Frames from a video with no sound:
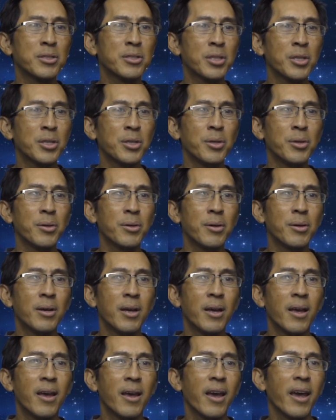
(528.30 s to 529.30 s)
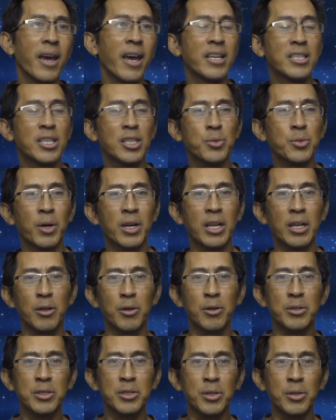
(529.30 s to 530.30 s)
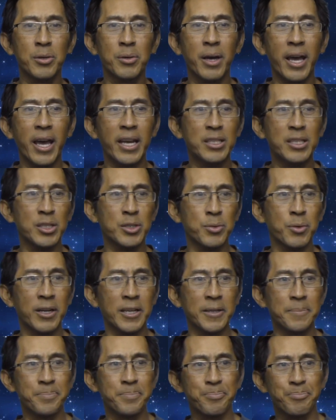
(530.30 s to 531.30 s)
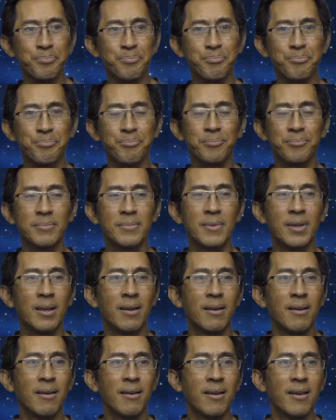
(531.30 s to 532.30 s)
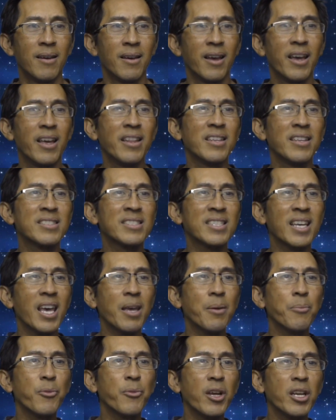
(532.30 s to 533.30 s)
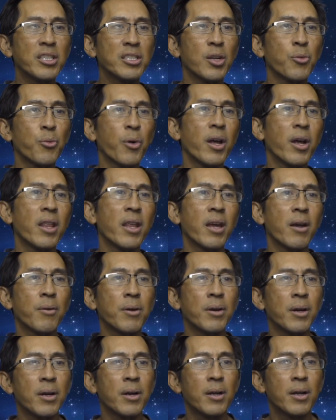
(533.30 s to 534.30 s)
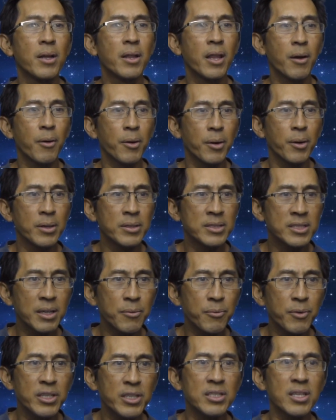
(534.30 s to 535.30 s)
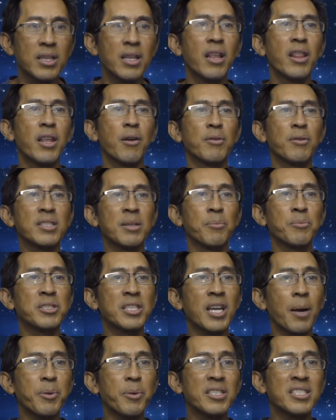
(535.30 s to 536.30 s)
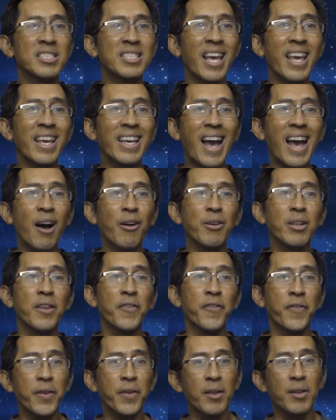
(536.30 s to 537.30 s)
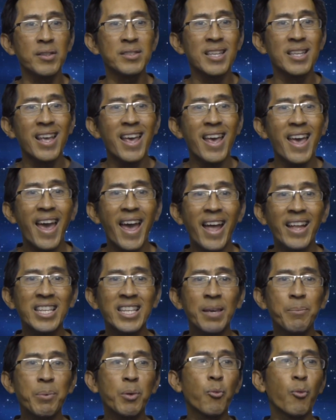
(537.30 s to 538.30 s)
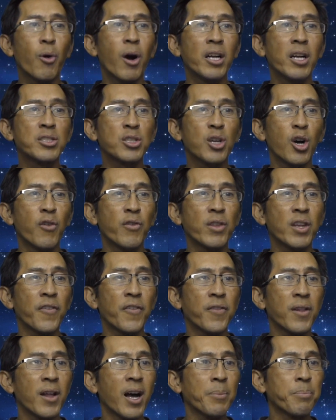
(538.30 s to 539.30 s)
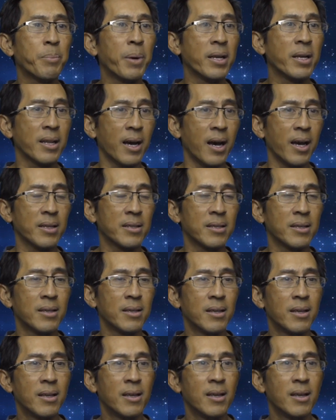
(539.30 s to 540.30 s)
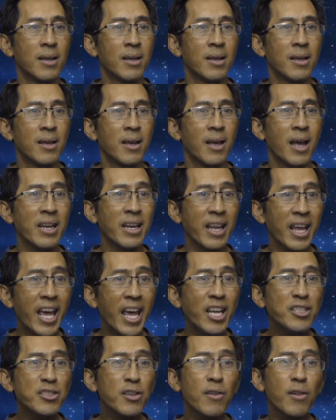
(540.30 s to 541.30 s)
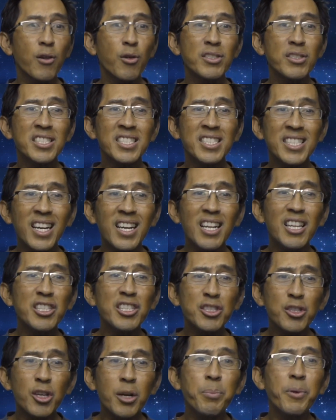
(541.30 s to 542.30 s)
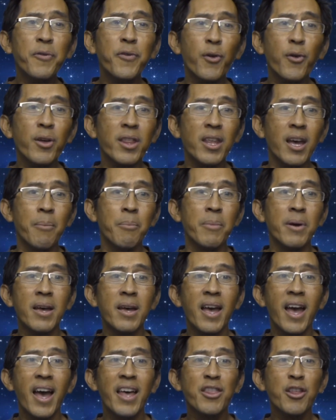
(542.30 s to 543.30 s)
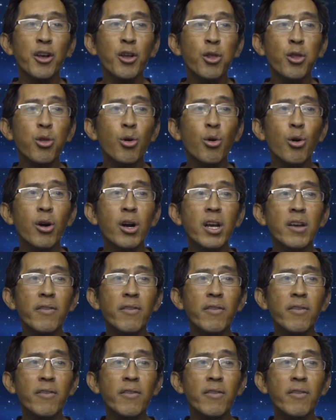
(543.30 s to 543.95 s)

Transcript: 2, 8 to 20. Luke 2, 8 to 20. In the same region where there were same region there were some shepherds staying out in the fields and keeping watch over their flock by night. And the angel of the Lord suddenly stood before them and the glory